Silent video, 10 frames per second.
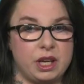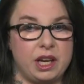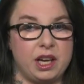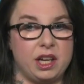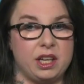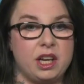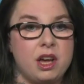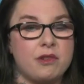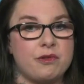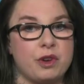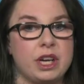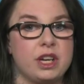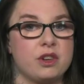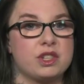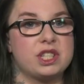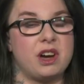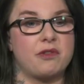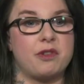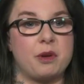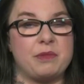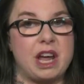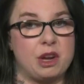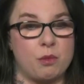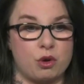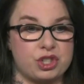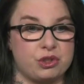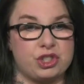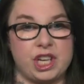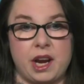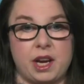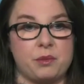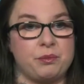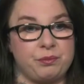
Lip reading: and freeing yourself from that emotional chain.